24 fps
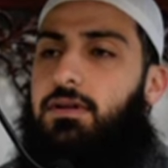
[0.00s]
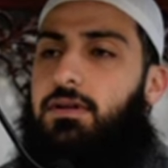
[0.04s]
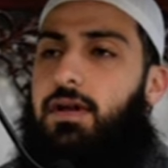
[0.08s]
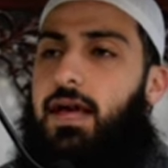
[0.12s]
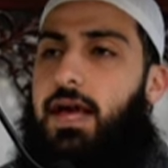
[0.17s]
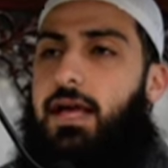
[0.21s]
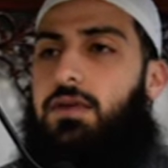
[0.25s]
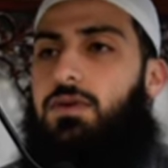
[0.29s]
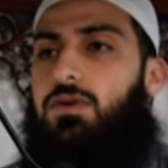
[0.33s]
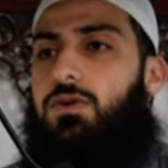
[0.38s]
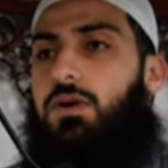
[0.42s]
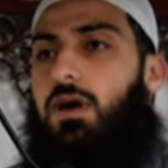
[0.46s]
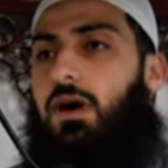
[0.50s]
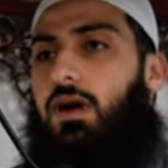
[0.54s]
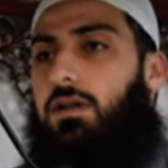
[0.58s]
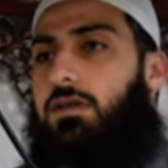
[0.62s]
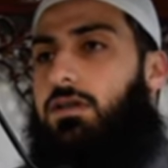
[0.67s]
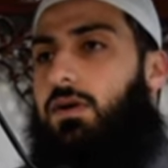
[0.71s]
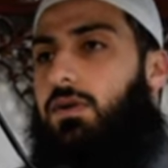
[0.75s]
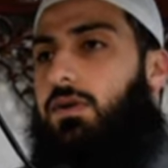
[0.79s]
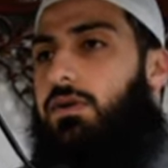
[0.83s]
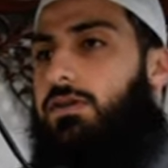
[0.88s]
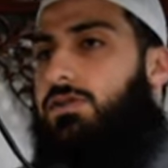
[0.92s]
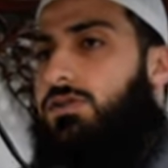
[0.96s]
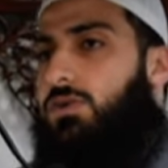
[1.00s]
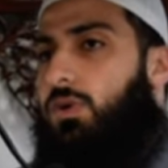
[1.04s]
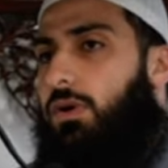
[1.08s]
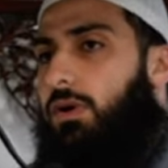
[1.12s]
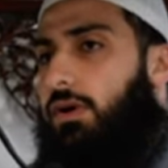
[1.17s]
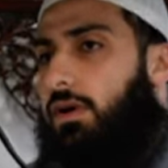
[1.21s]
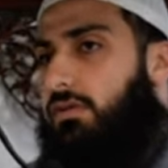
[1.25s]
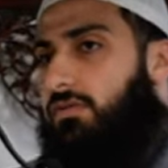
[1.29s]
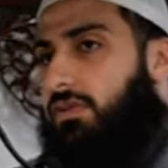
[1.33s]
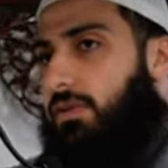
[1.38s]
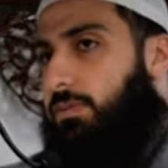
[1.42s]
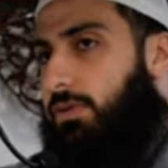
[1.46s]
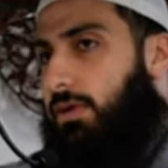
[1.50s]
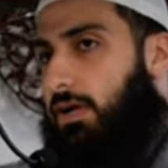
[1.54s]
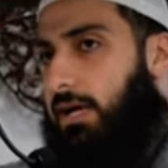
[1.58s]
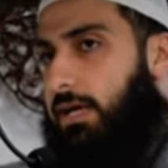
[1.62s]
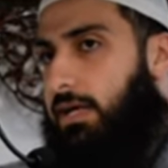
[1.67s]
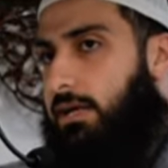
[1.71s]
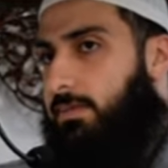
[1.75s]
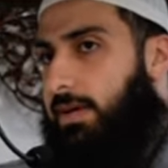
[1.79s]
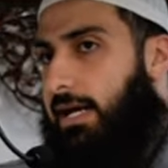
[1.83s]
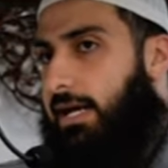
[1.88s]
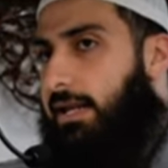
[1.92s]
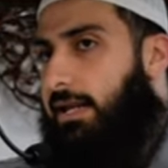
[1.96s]
And you all know the story of
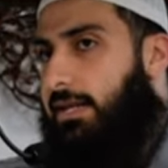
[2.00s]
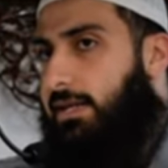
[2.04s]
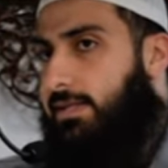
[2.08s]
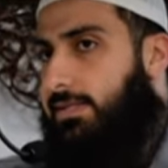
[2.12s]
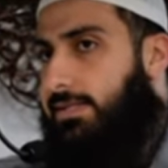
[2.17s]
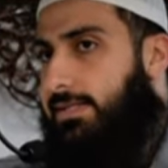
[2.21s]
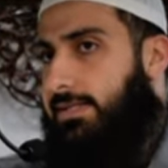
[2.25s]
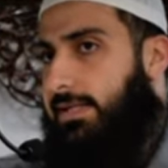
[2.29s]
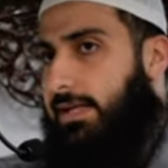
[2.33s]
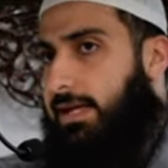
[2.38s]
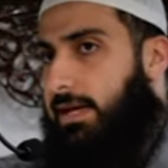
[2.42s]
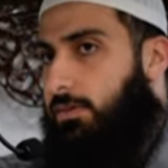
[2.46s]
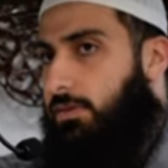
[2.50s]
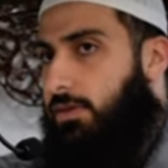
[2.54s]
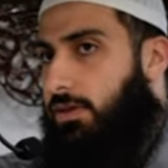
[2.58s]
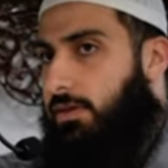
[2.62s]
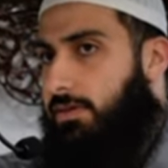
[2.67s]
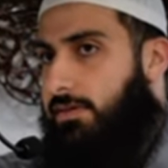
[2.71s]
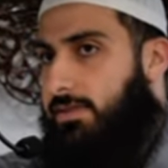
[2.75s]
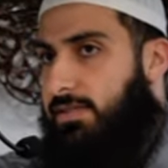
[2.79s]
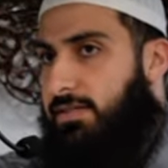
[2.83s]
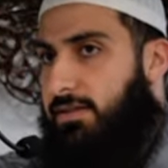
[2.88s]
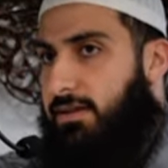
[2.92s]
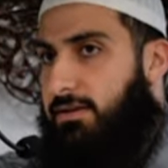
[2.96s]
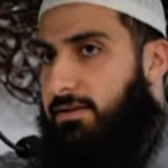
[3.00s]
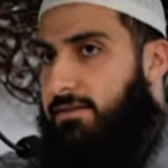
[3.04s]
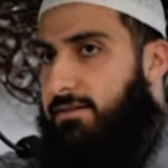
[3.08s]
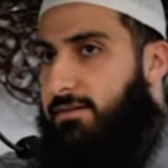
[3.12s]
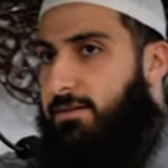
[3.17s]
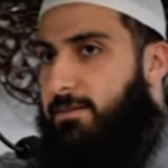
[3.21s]
Ibrahim alayhi salam with his son.